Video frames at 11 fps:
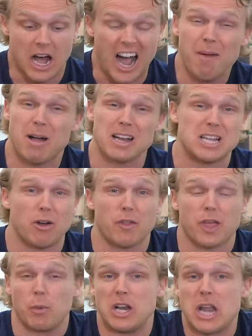I'm not telling you they're
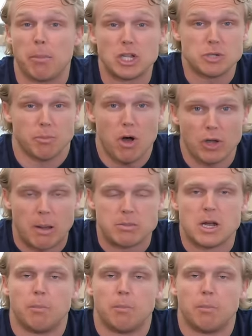going to win double-digit ball games.